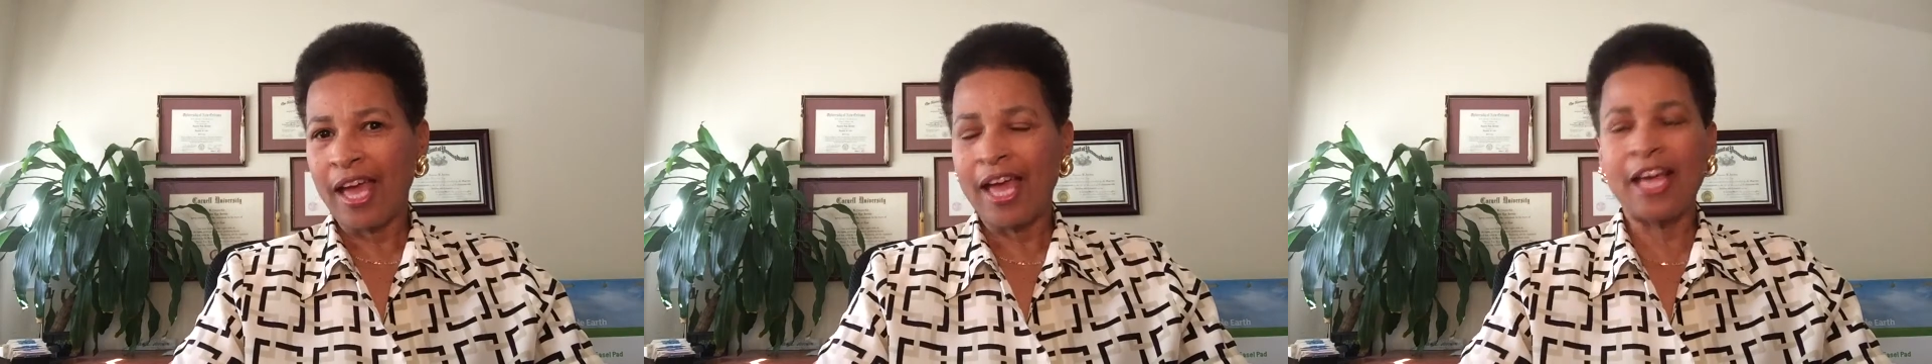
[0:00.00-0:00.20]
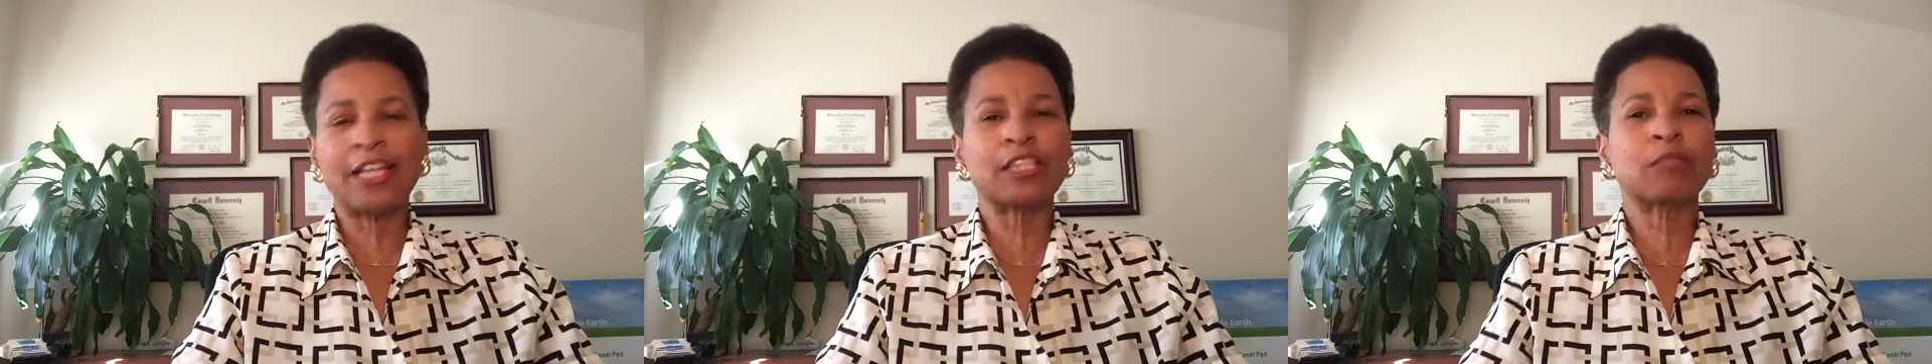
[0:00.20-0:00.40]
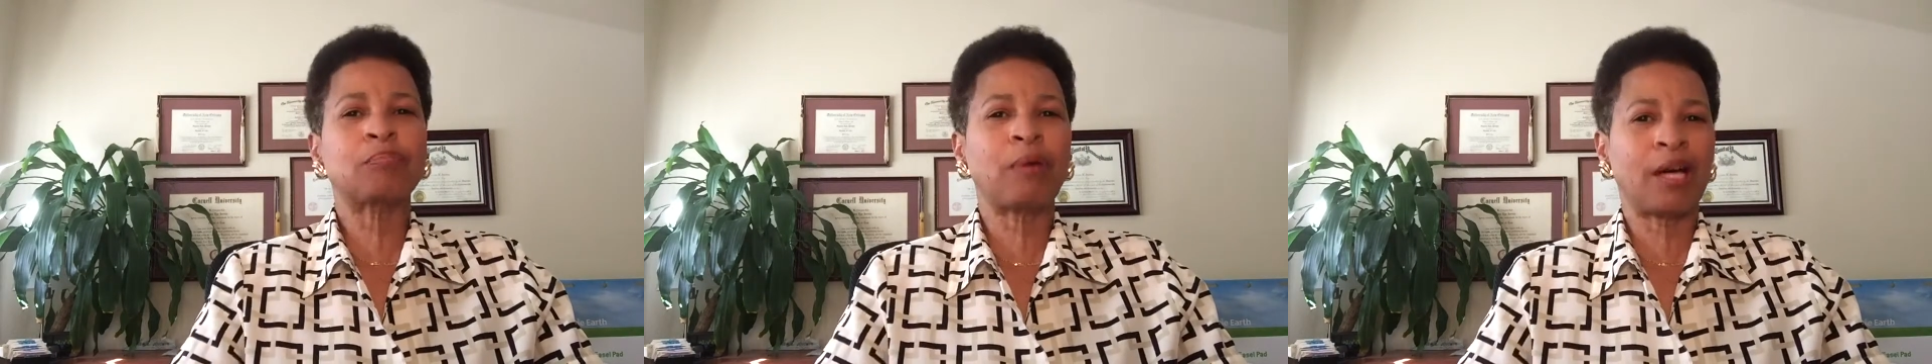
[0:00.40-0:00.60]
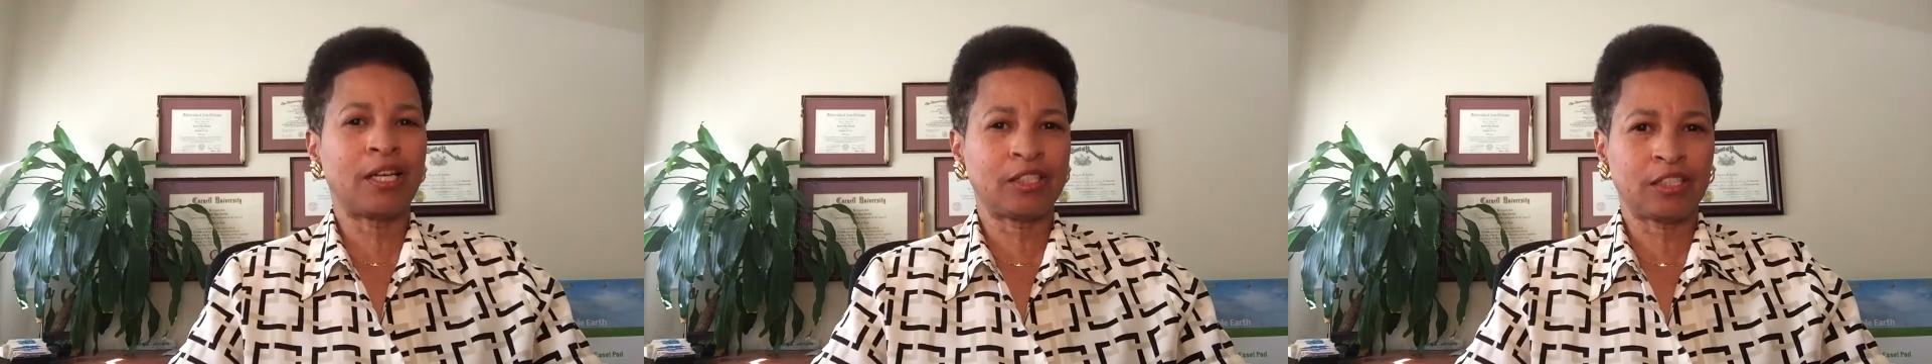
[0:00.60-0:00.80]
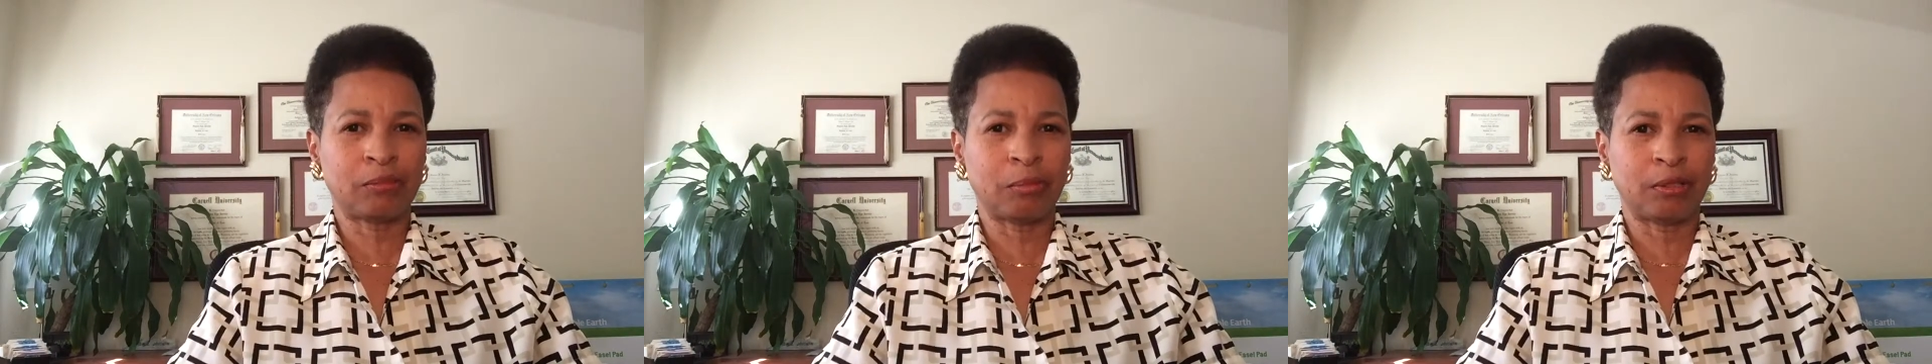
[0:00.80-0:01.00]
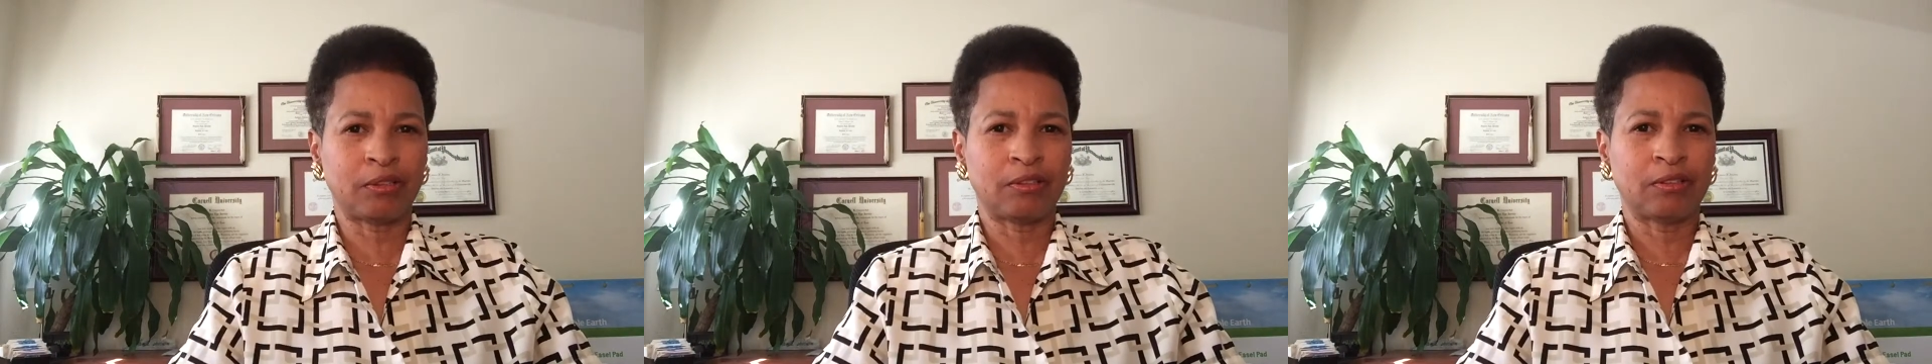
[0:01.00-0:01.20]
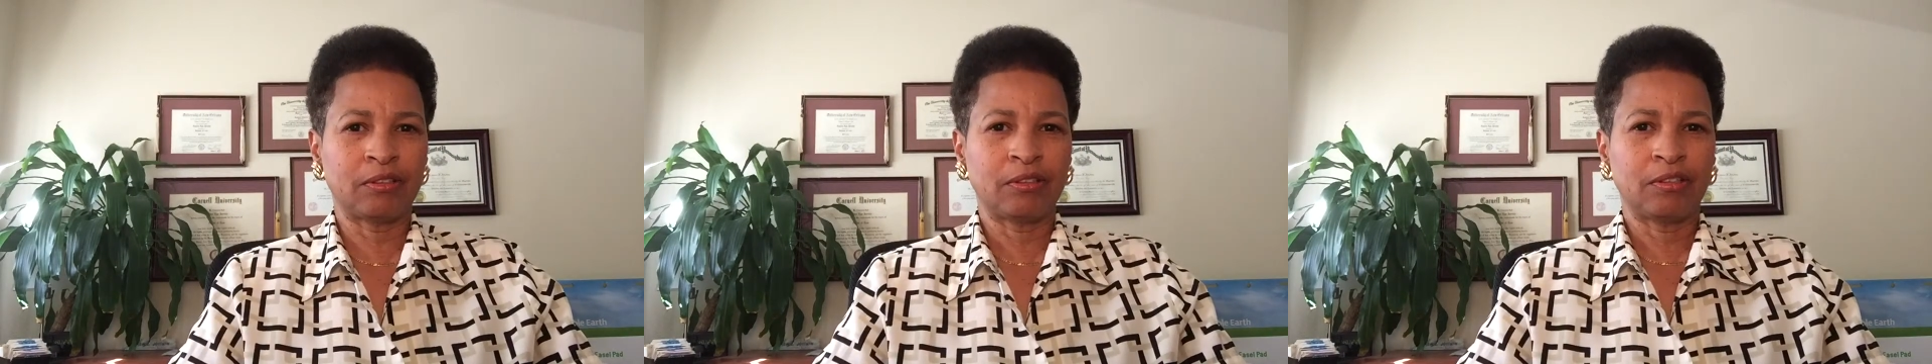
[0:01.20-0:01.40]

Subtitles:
as possible,